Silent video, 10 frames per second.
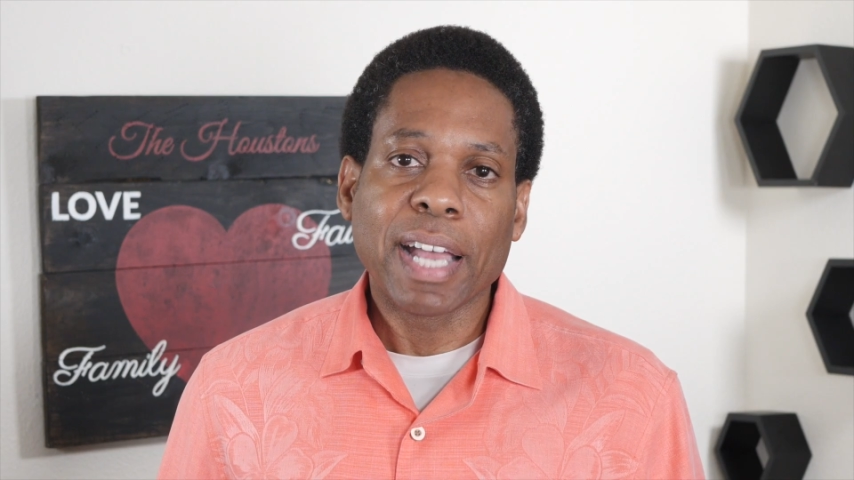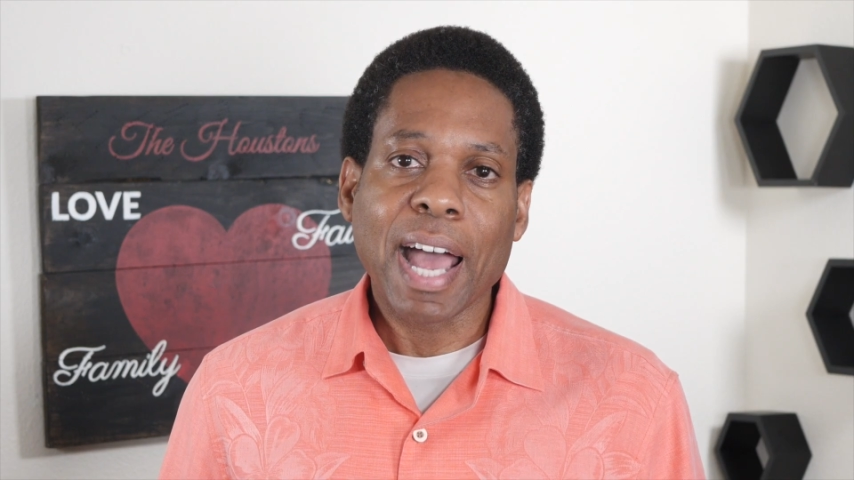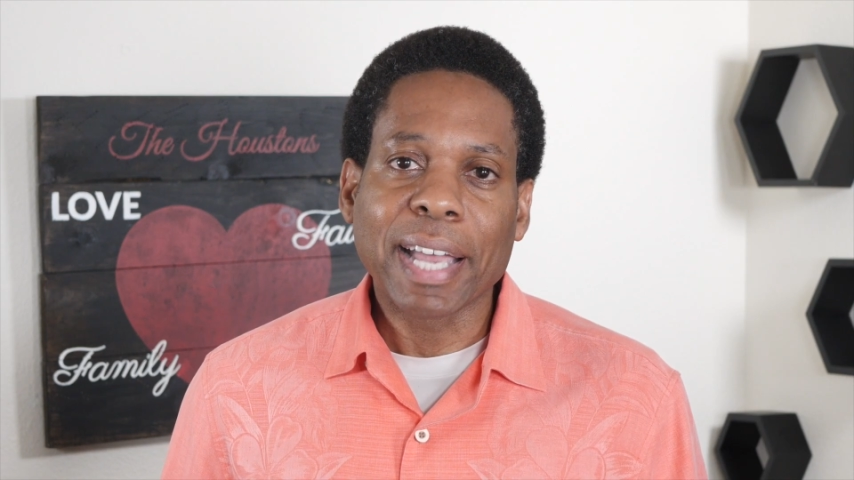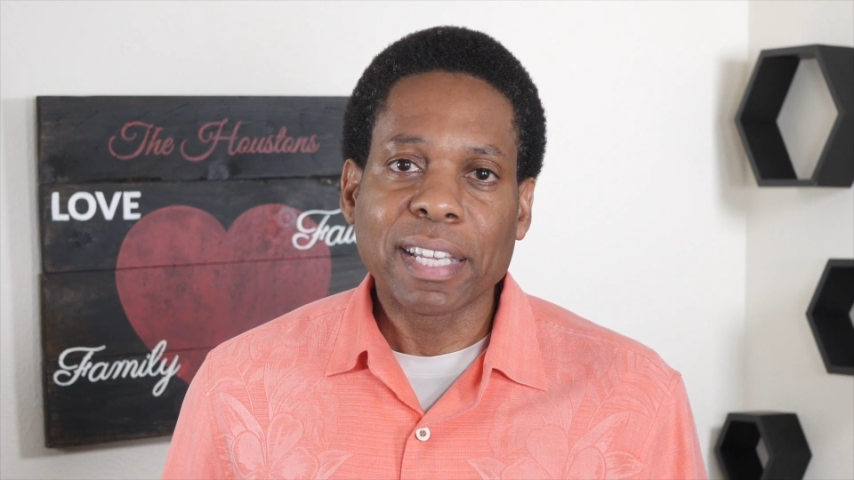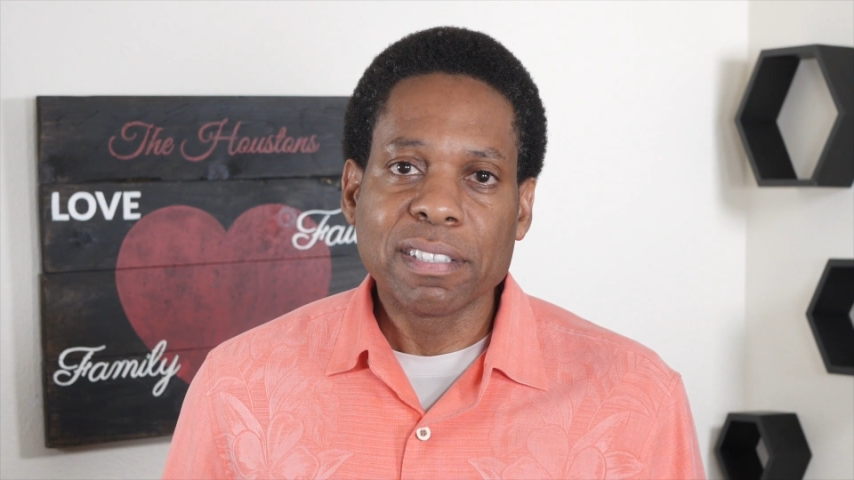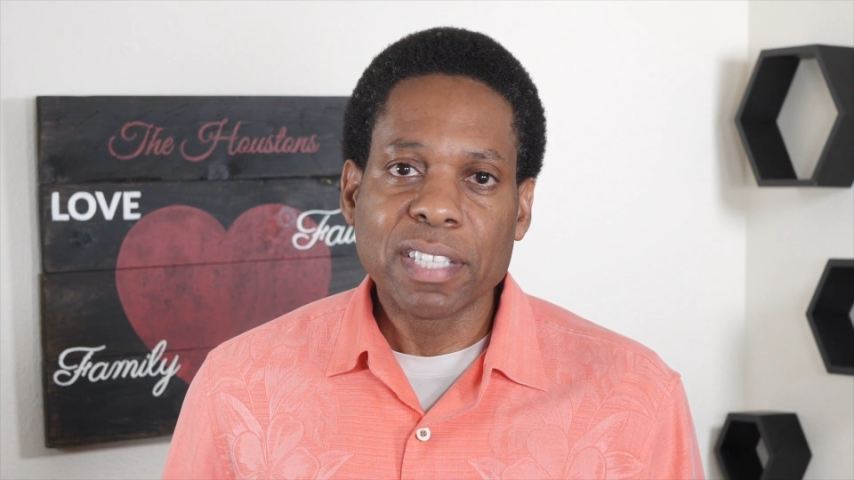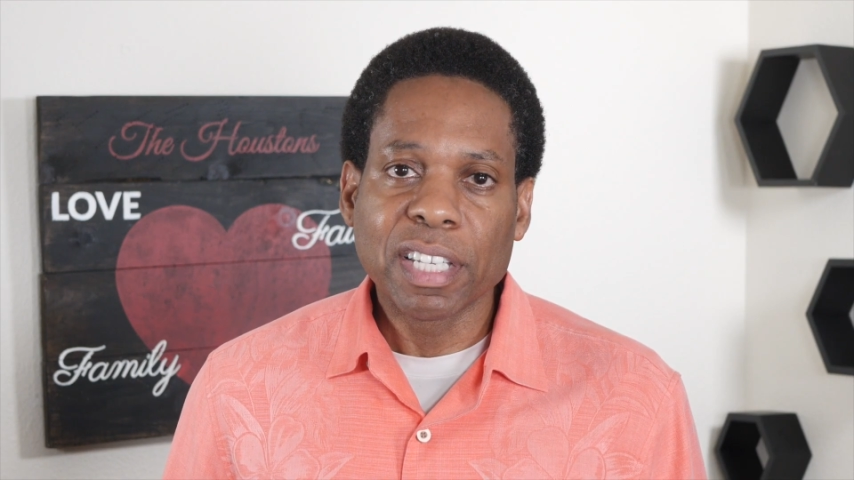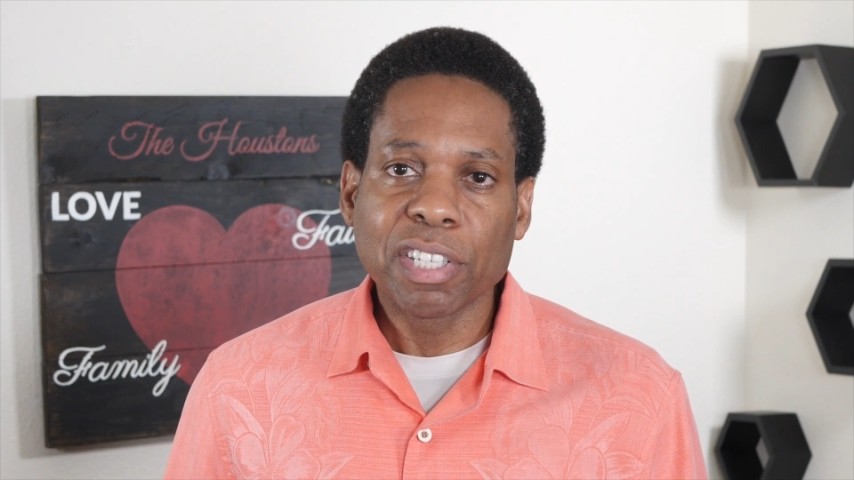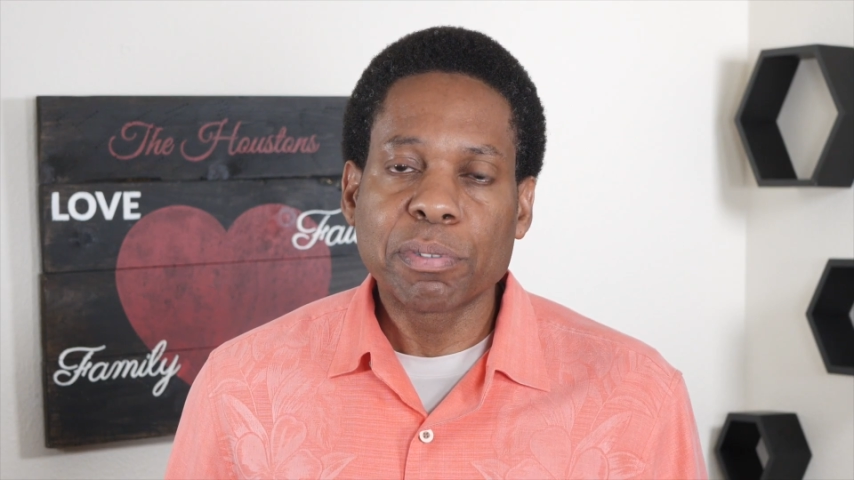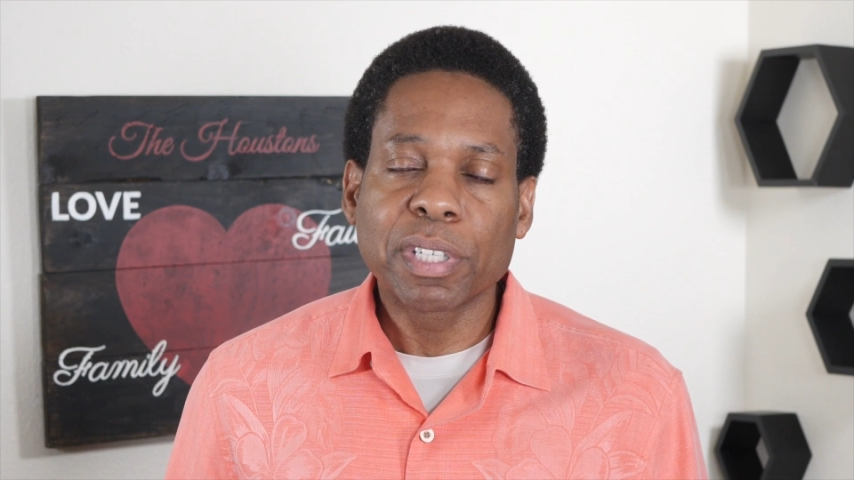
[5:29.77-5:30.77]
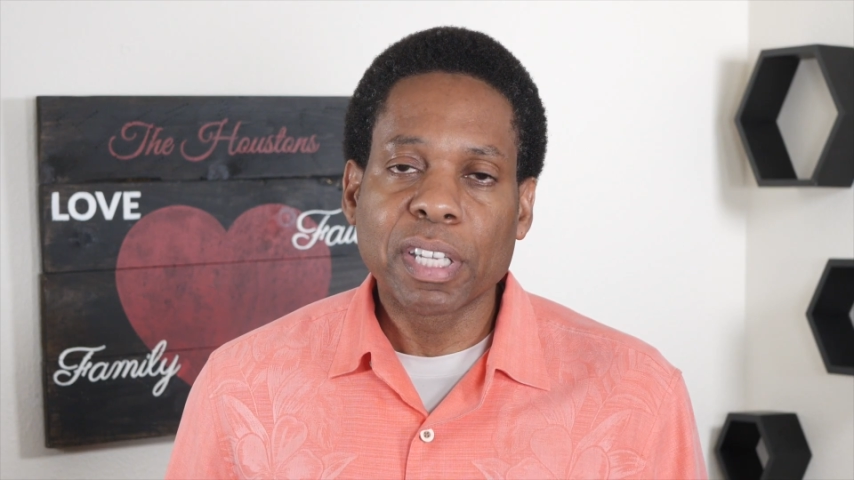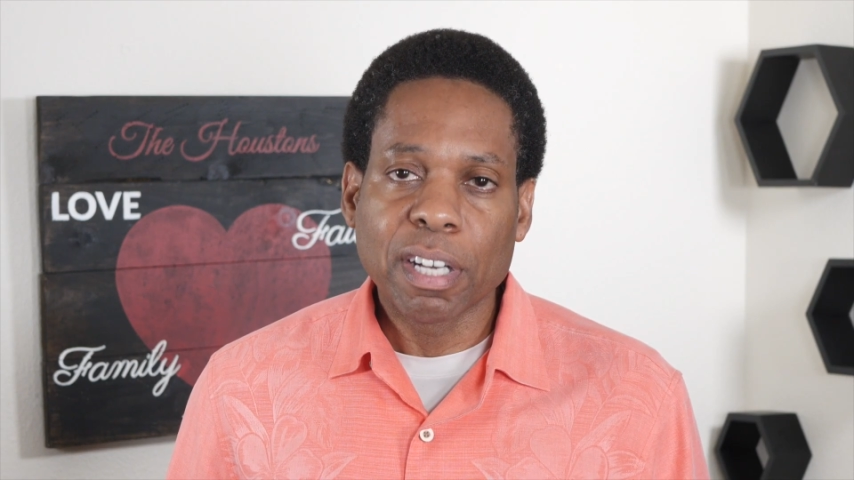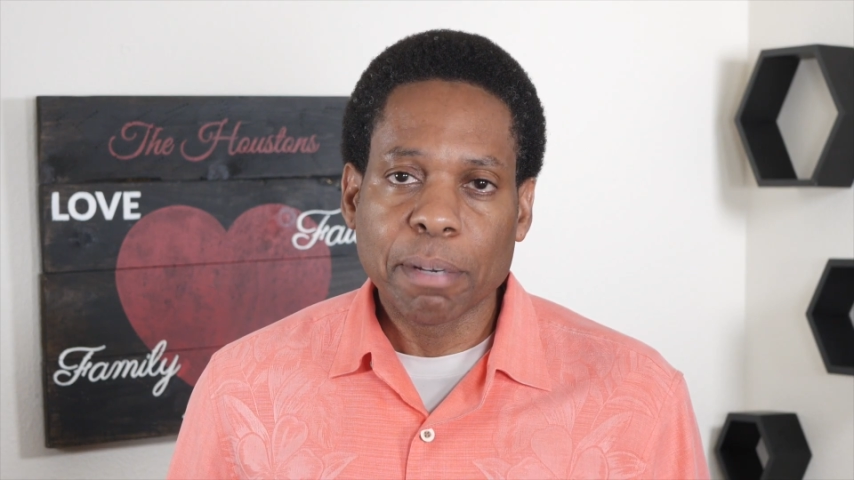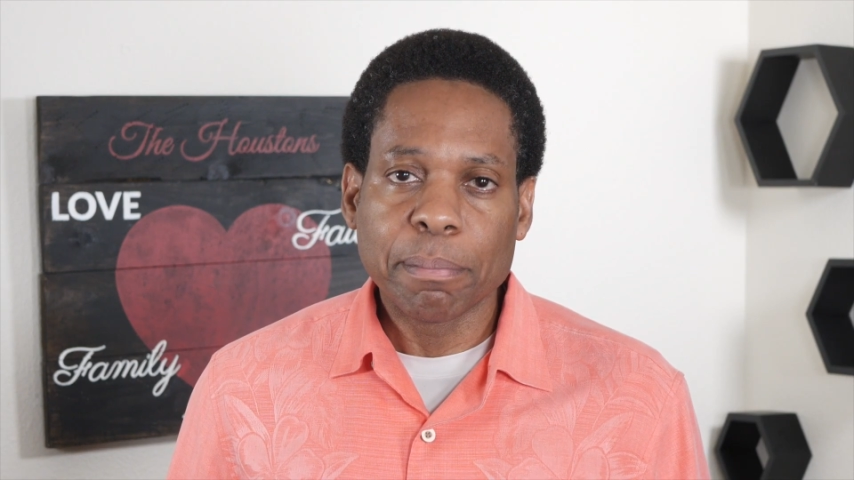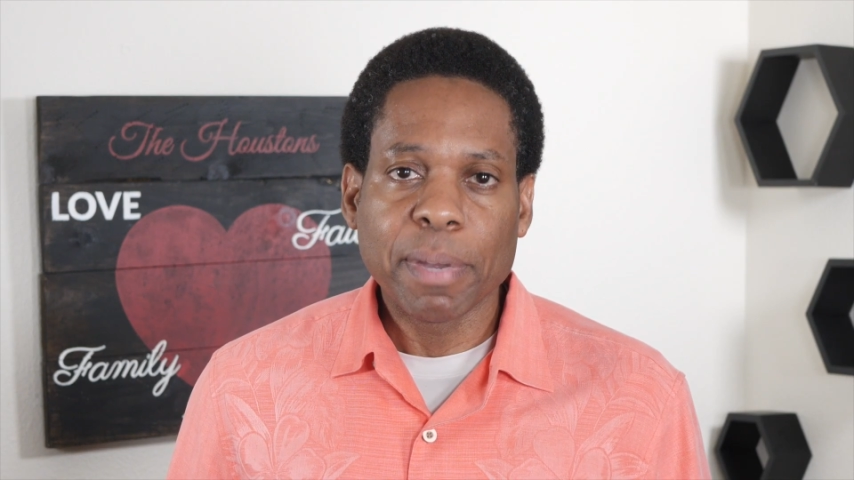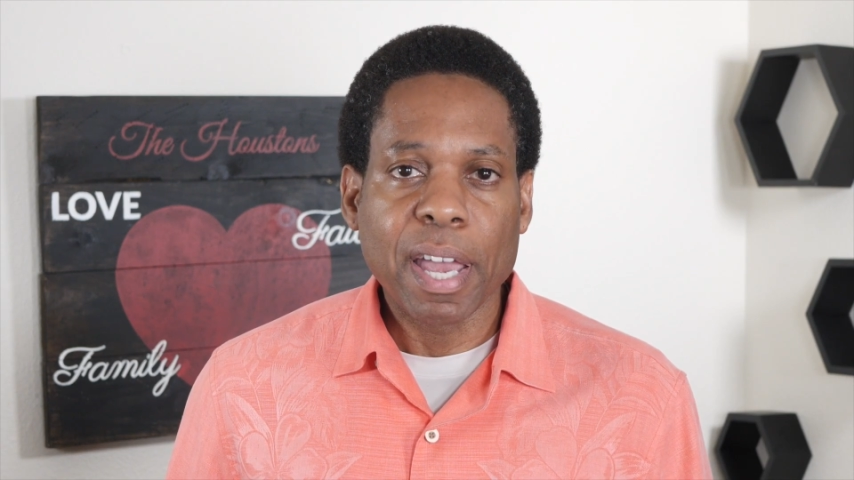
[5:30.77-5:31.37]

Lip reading: I continue to get up